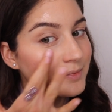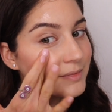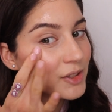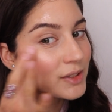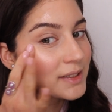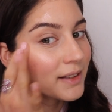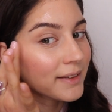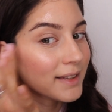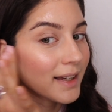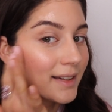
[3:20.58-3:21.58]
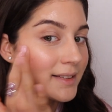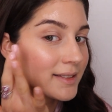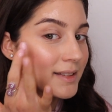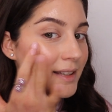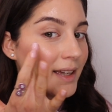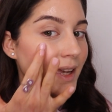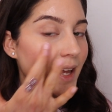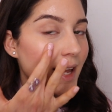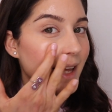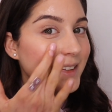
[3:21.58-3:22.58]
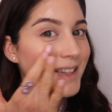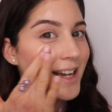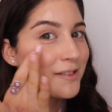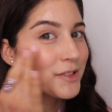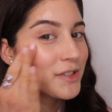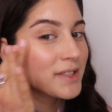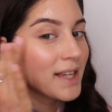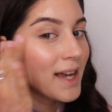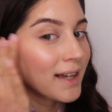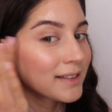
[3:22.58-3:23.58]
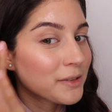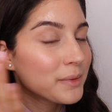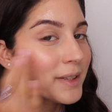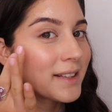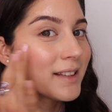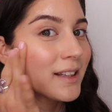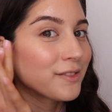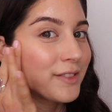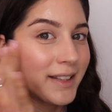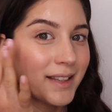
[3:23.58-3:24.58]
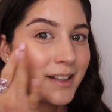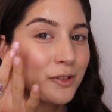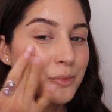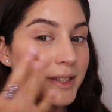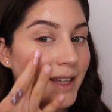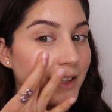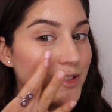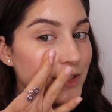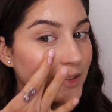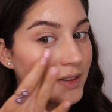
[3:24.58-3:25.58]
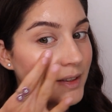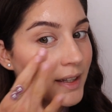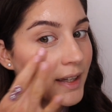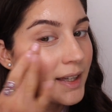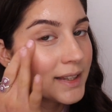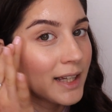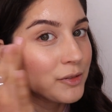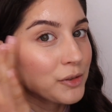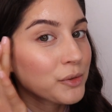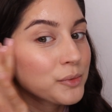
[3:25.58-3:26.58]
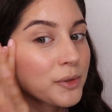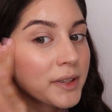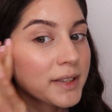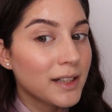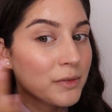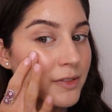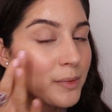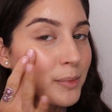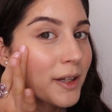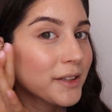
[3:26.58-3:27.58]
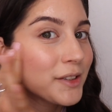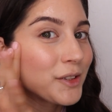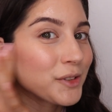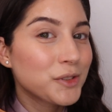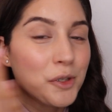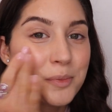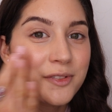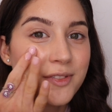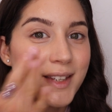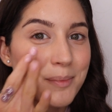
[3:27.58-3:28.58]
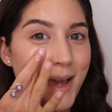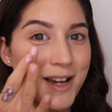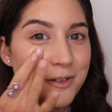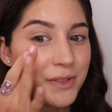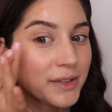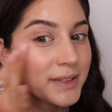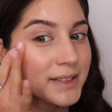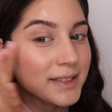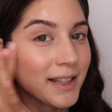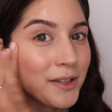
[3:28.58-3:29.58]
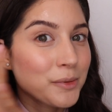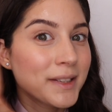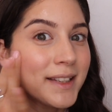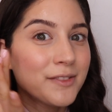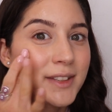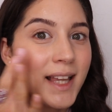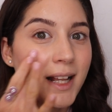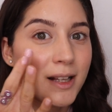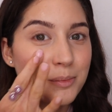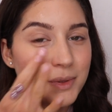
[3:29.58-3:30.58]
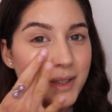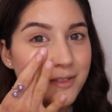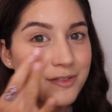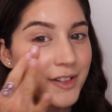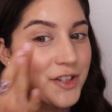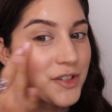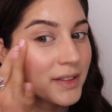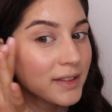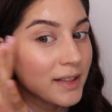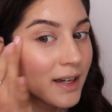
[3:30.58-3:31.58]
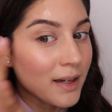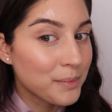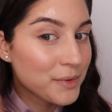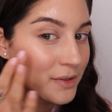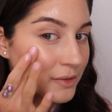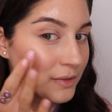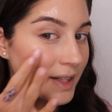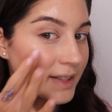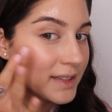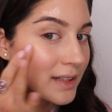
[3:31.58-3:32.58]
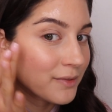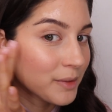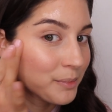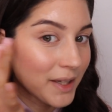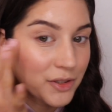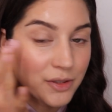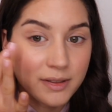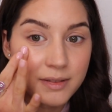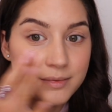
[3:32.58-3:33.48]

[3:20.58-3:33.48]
just like that, and that will just add a really lovely illumination. Now don't worry that we've applied it on top of the powders, it will even help freshen it up, so it's even better.